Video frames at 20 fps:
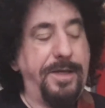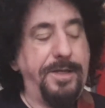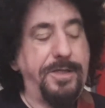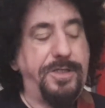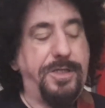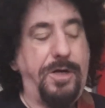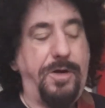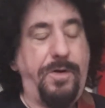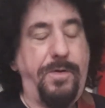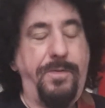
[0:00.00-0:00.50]

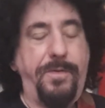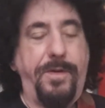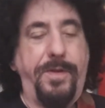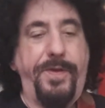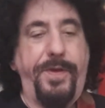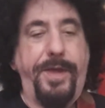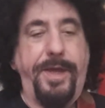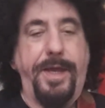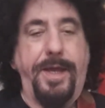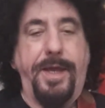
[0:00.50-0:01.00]
So
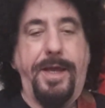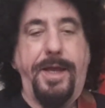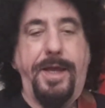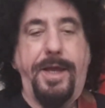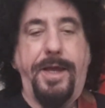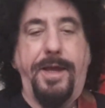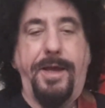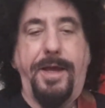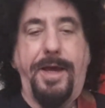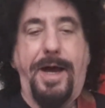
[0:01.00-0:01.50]

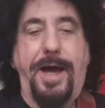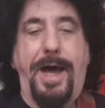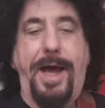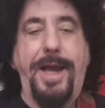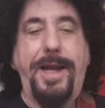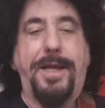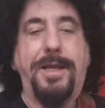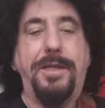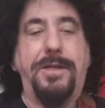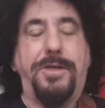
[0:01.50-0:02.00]

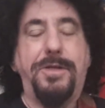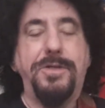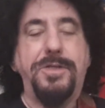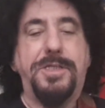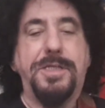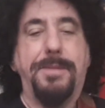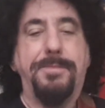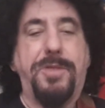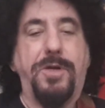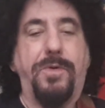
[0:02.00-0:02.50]
I can do
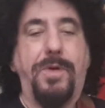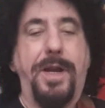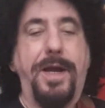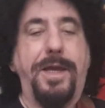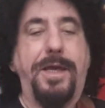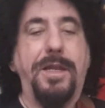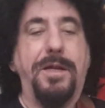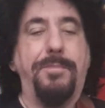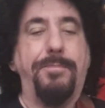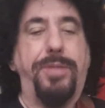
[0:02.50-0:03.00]
something where I
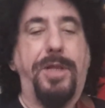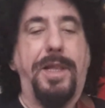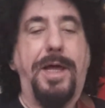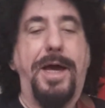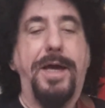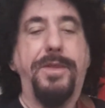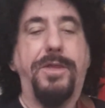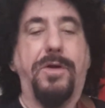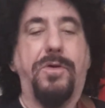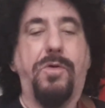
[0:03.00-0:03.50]
can
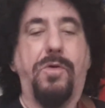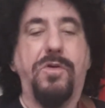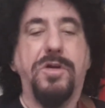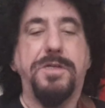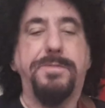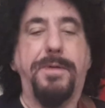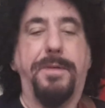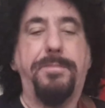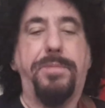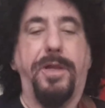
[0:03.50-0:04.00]
imply the
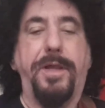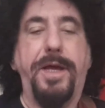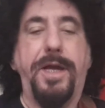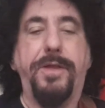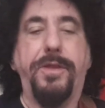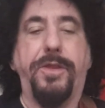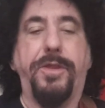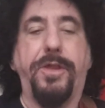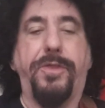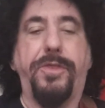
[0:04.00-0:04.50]
chords by
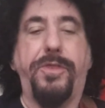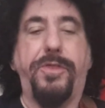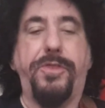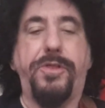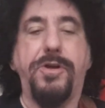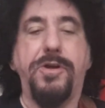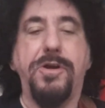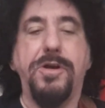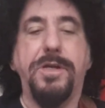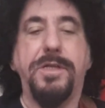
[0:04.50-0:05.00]
playing the
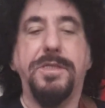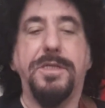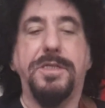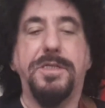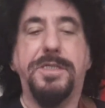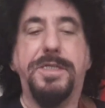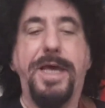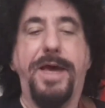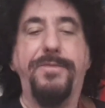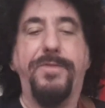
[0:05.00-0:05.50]
3rd and the
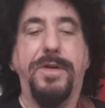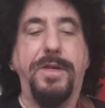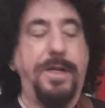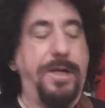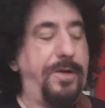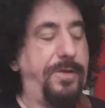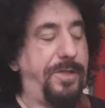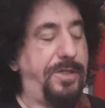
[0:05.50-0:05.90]
7 here.